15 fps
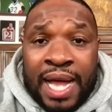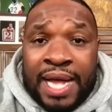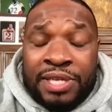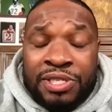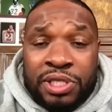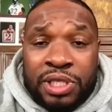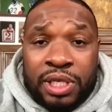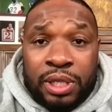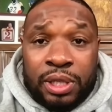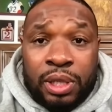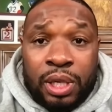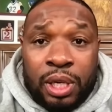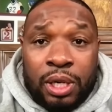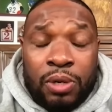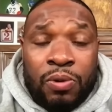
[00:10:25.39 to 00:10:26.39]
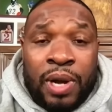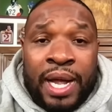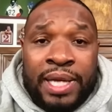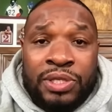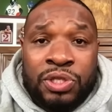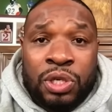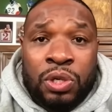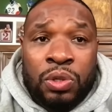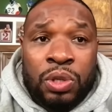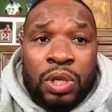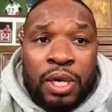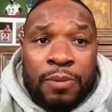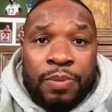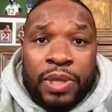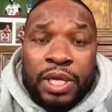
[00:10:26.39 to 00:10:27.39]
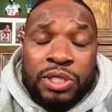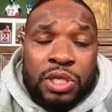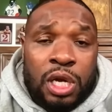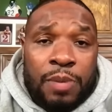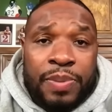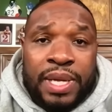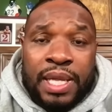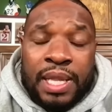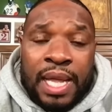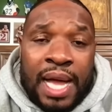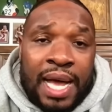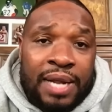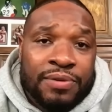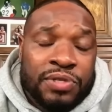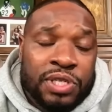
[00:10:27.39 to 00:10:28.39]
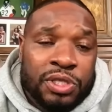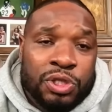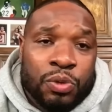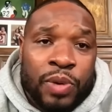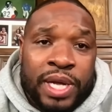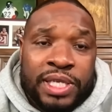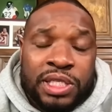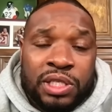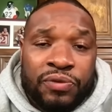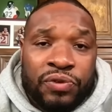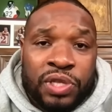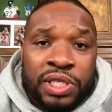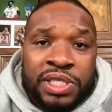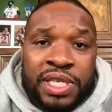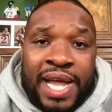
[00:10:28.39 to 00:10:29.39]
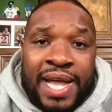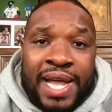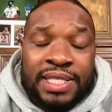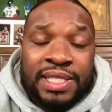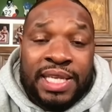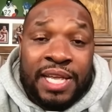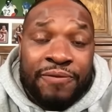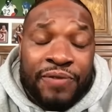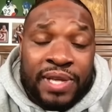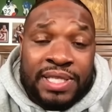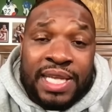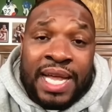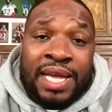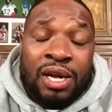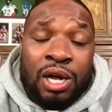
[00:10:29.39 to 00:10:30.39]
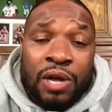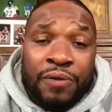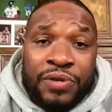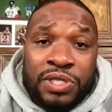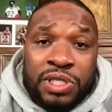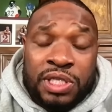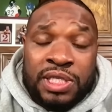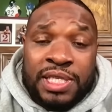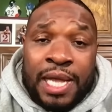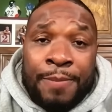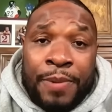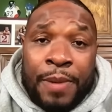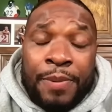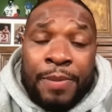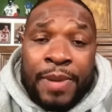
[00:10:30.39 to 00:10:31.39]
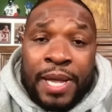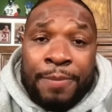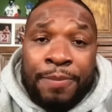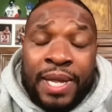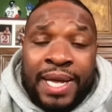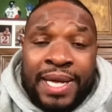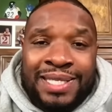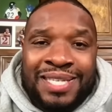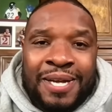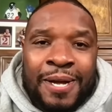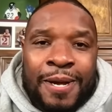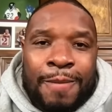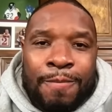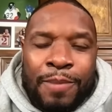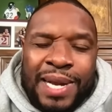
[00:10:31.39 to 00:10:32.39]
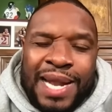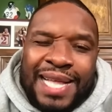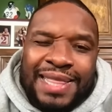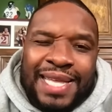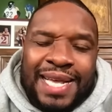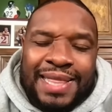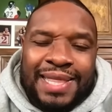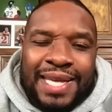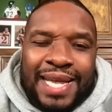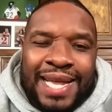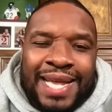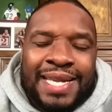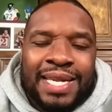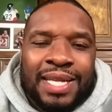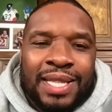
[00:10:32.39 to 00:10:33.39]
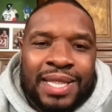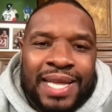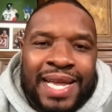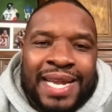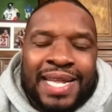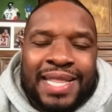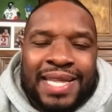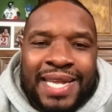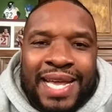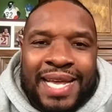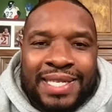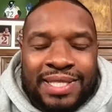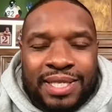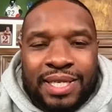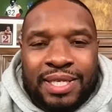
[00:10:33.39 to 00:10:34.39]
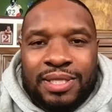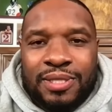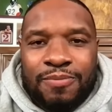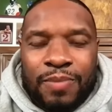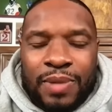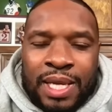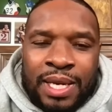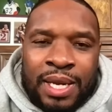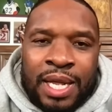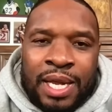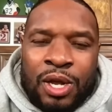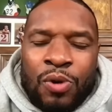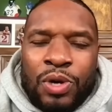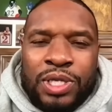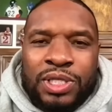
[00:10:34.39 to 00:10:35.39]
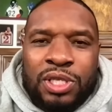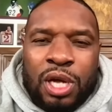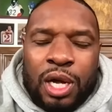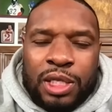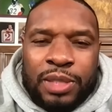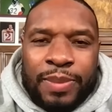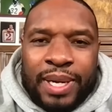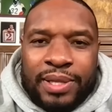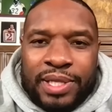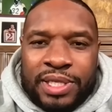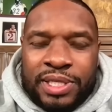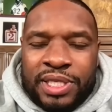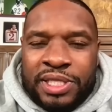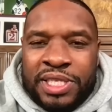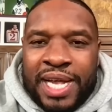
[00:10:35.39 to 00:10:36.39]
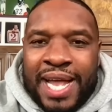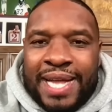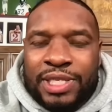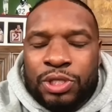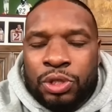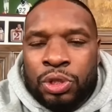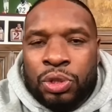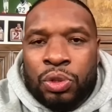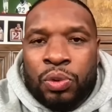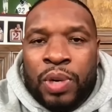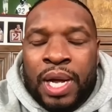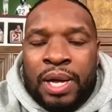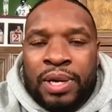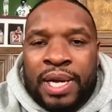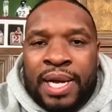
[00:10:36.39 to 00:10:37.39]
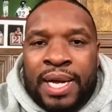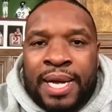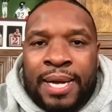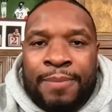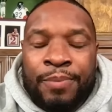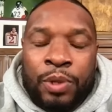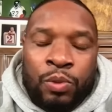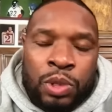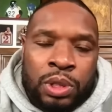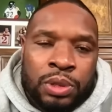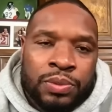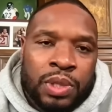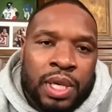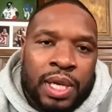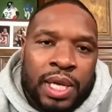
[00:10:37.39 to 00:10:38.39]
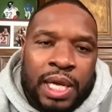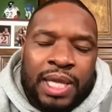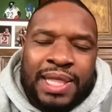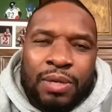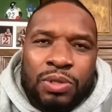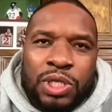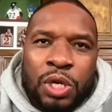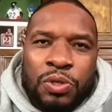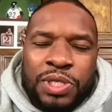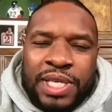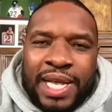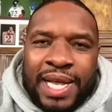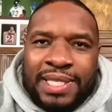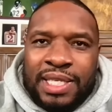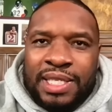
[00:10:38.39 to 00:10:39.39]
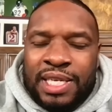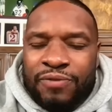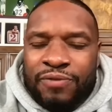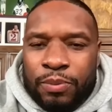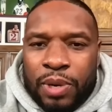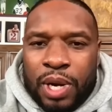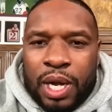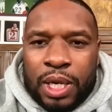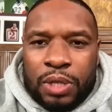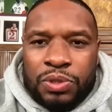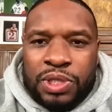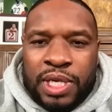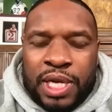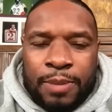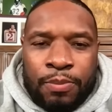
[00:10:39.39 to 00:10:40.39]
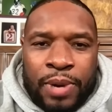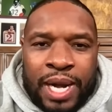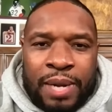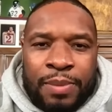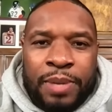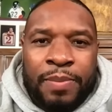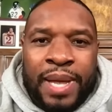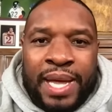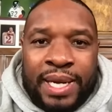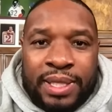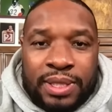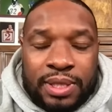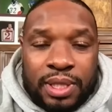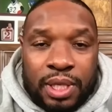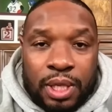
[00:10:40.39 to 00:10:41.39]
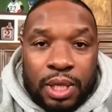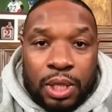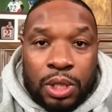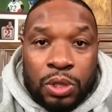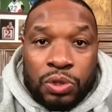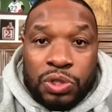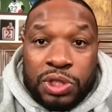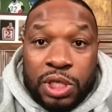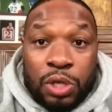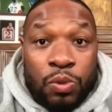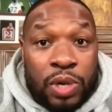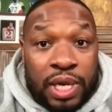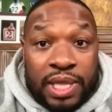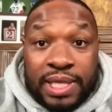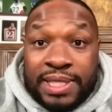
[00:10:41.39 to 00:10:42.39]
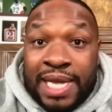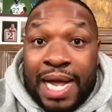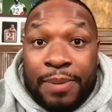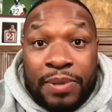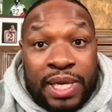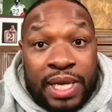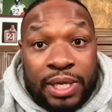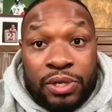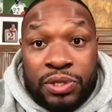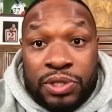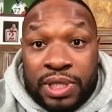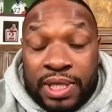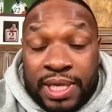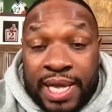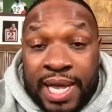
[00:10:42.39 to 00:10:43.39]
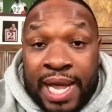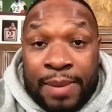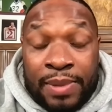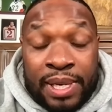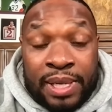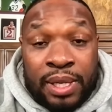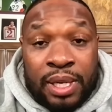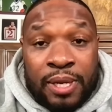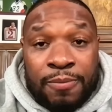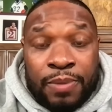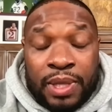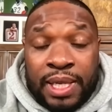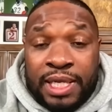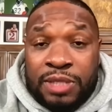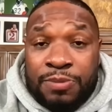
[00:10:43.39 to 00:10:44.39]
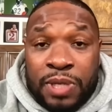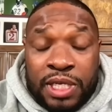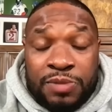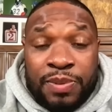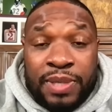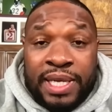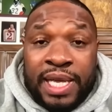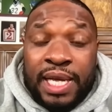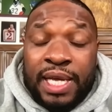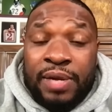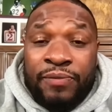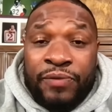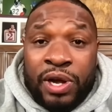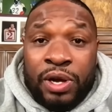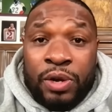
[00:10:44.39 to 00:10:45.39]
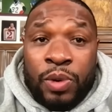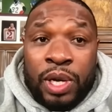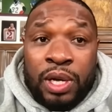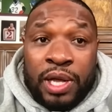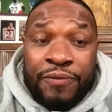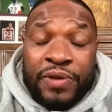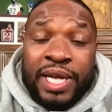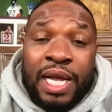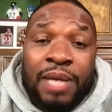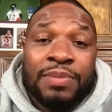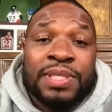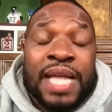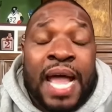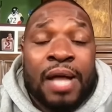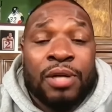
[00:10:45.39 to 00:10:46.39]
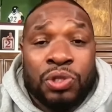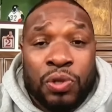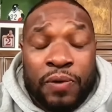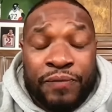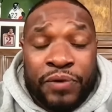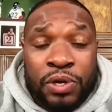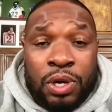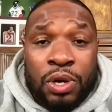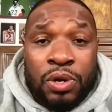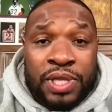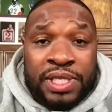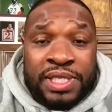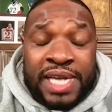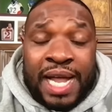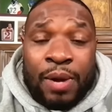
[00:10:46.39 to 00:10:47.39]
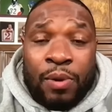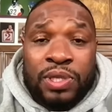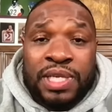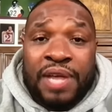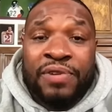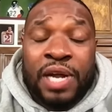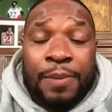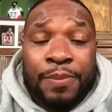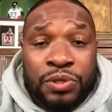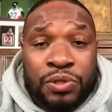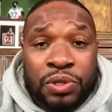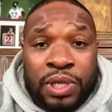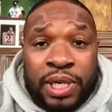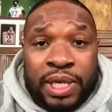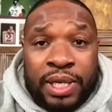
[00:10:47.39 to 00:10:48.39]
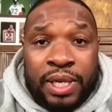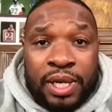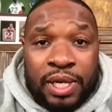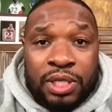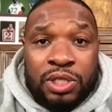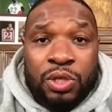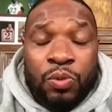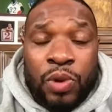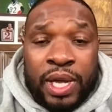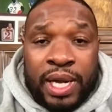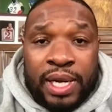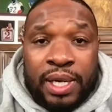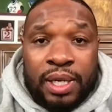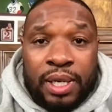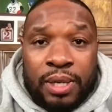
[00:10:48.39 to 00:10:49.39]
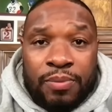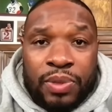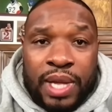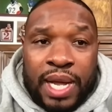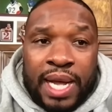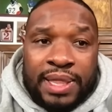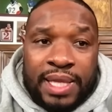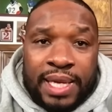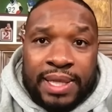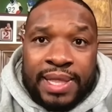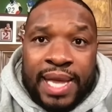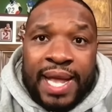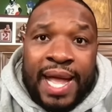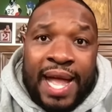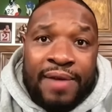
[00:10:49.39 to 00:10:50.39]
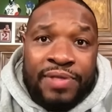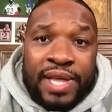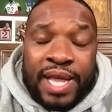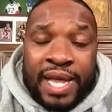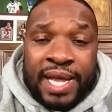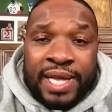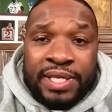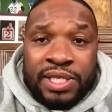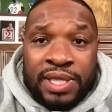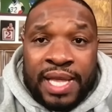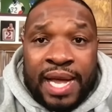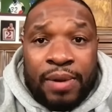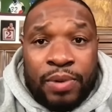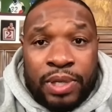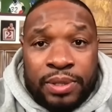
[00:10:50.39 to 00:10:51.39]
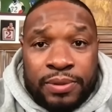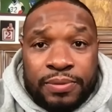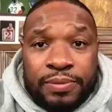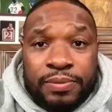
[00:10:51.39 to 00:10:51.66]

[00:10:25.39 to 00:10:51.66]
last year, right? So there's going to be a lot of situations for the Jags defense and offense to step up and make plays. But I think the end of the, the end of the day is this, and, and no one's talked about this. The Jags throughout, um, well, I think it was O T As, the Denver Broncos cut Brandon McManus, who's still one of the top kickers in the game, and he's he's been kicking very well. If it comes down to a field goal and the Jaguars have an opportunity to win it, I think they have the edge in that one.